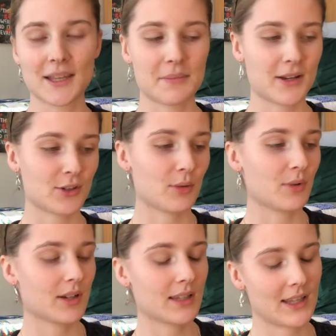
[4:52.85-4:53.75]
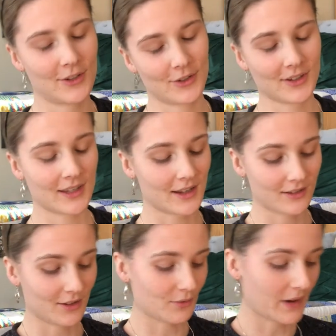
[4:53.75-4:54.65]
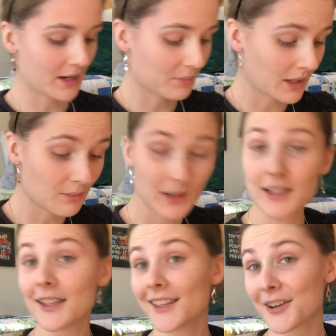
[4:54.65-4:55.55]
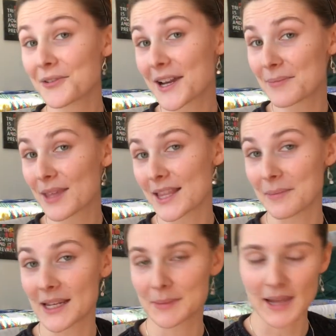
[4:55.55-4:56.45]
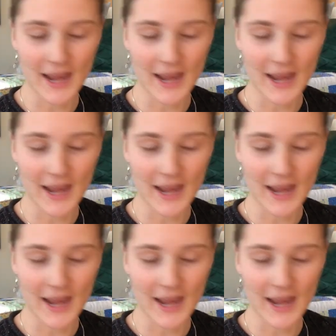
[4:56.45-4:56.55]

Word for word: that match their books and that's just like a little random thing, but it's a little random thing that makes me